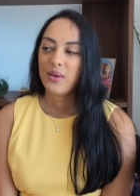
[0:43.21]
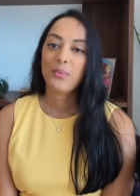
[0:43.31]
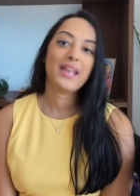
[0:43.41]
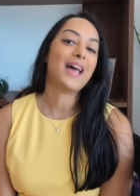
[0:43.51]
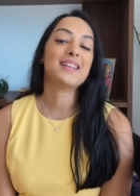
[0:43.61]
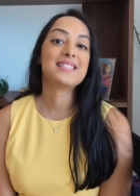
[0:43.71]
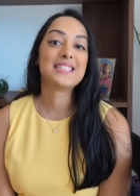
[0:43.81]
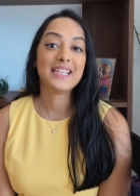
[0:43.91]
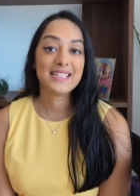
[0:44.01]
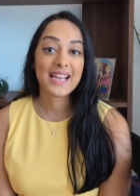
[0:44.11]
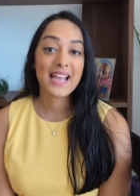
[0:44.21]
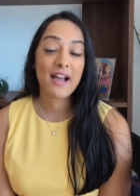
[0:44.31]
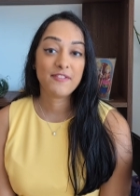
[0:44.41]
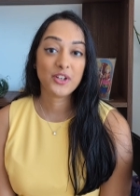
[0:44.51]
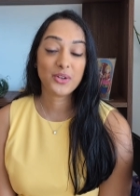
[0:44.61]
We had a sea day
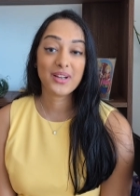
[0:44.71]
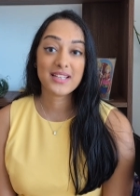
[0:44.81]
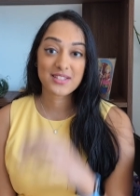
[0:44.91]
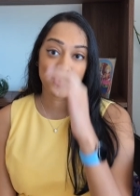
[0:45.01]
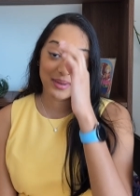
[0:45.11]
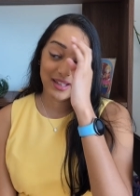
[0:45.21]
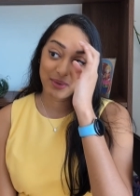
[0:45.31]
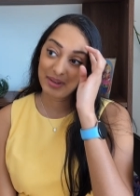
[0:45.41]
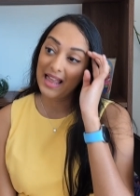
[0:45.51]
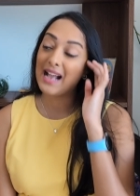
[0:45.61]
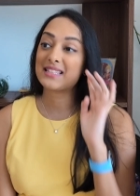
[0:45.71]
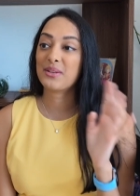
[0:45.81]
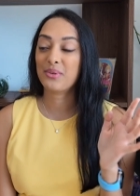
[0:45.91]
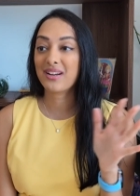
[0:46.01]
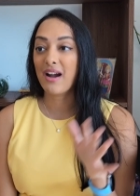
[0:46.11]
after Crete so we could relax
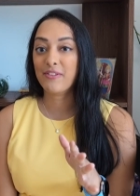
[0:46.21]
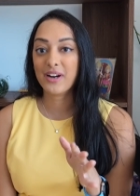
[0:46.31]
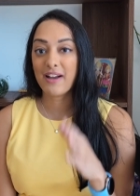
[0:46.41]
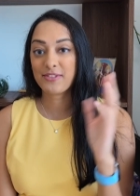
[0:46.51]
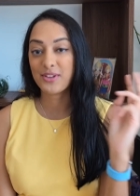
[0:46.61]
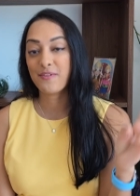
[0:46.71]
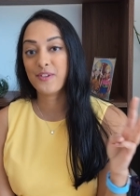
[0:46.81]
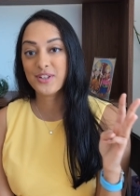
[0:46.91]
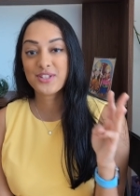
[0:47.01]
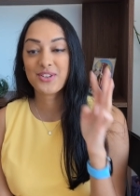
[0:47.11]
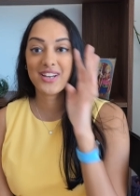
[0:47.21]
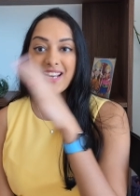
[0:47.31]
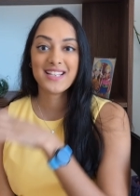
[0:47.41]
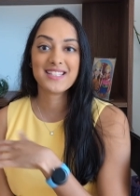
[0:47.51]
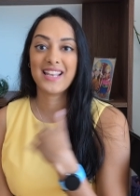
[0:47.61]
and recover after the first 2 days,